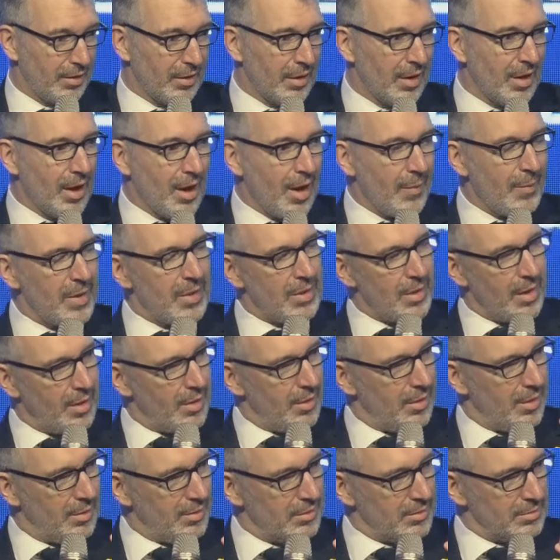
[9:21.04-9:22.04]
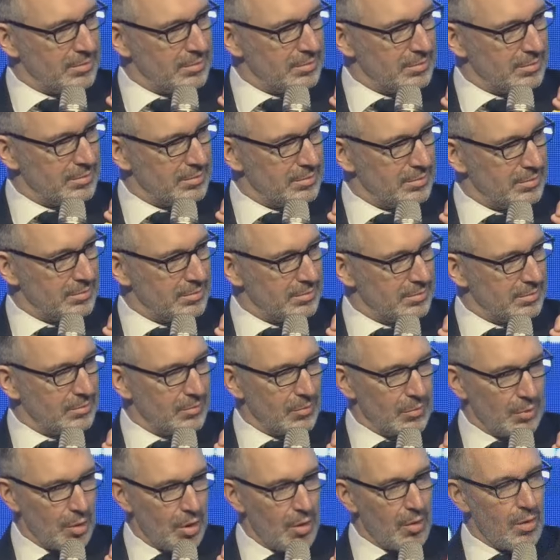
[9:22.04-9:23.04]
I thought you would say October,
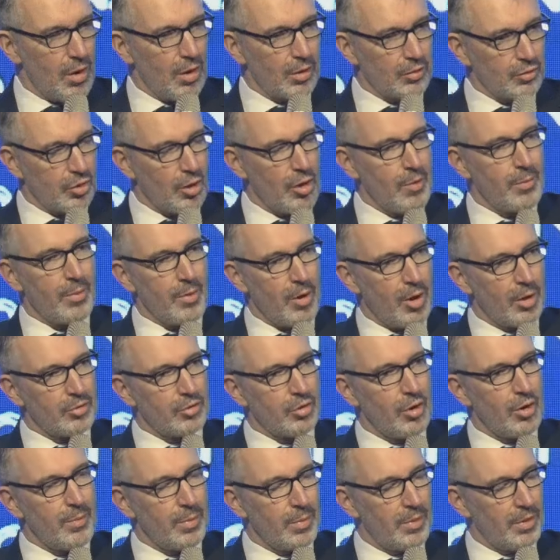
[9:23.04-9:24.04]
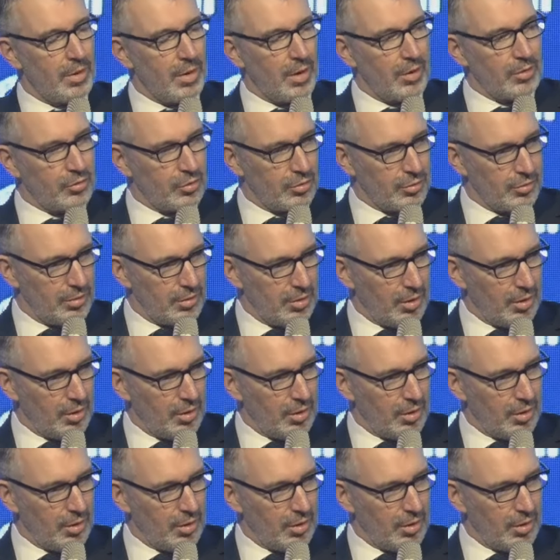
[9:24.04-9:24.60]
which is the deadline for the snapback.